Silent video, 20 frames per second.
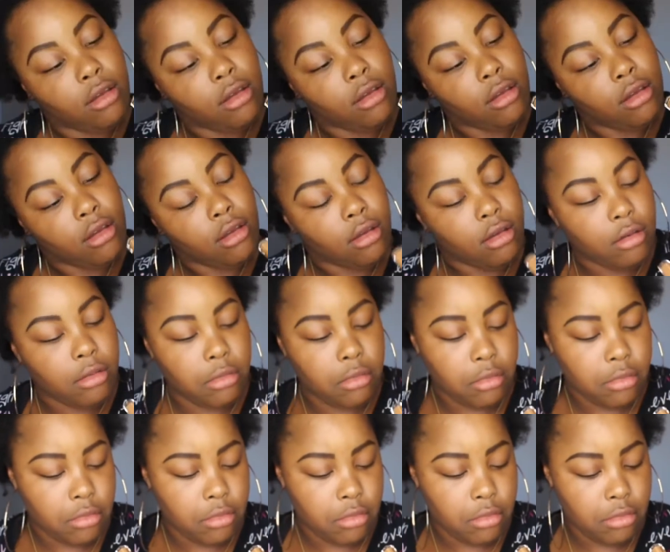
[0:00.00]

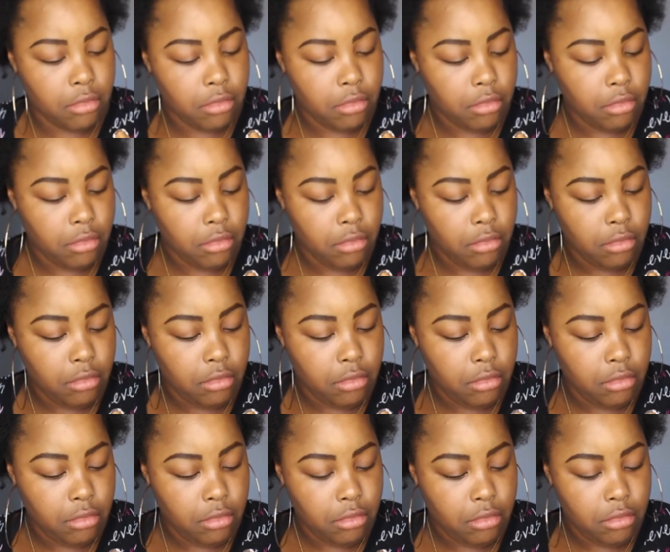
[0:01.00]
Oh
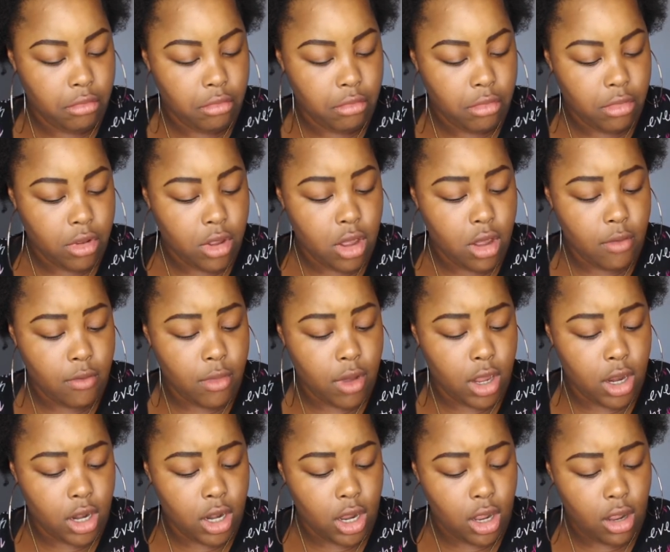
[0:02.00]

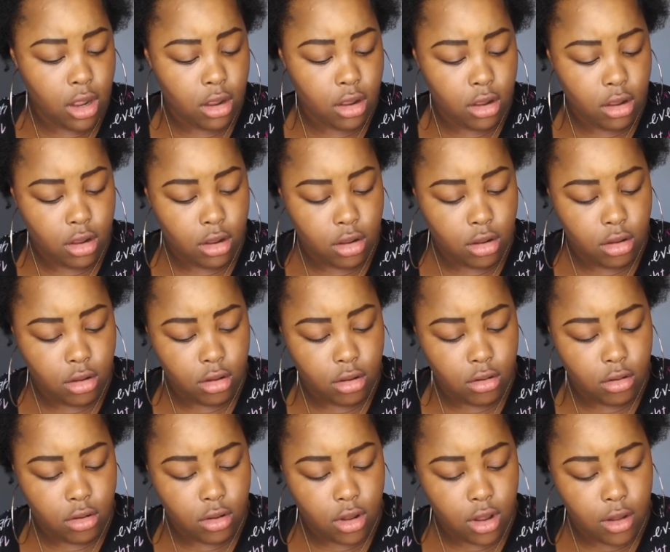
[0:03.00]
Amande?
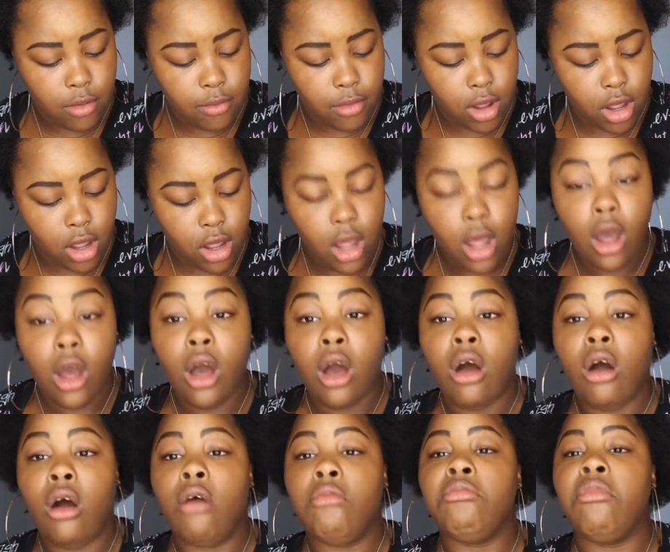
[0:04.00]
Amande?
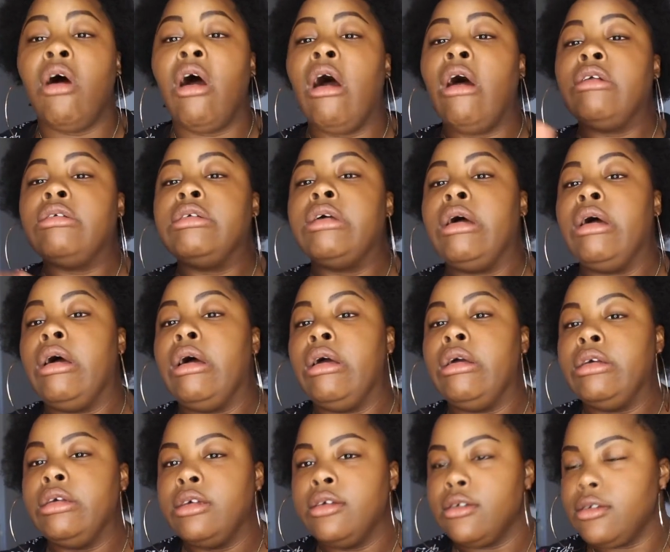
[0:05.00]

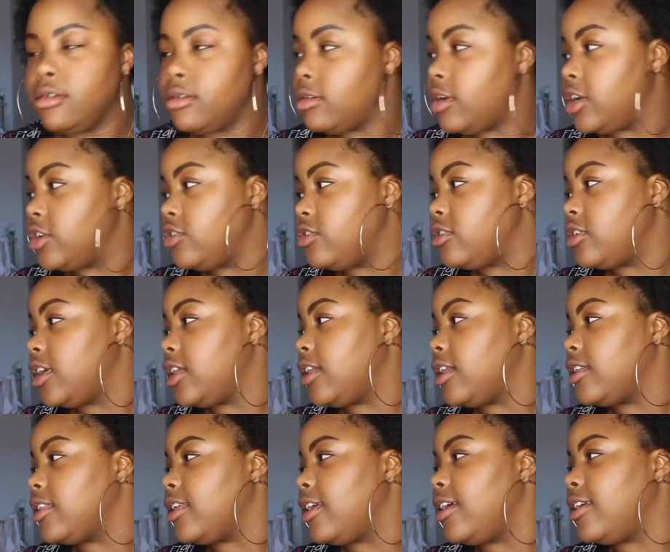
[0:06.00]
Amande, I should say it
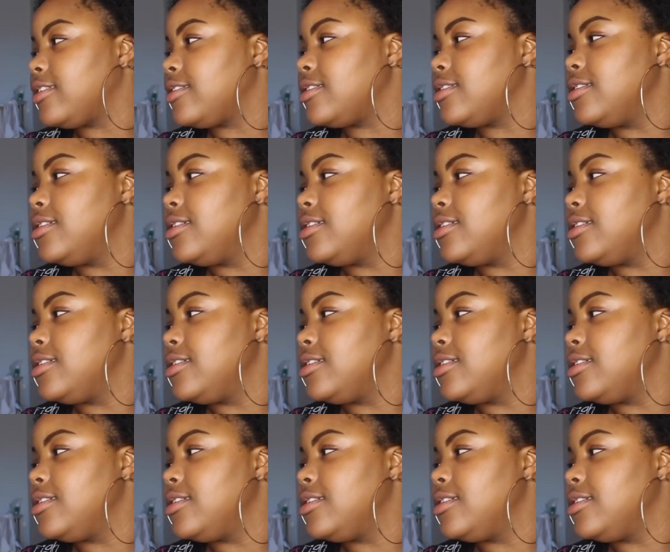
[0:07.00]
like that.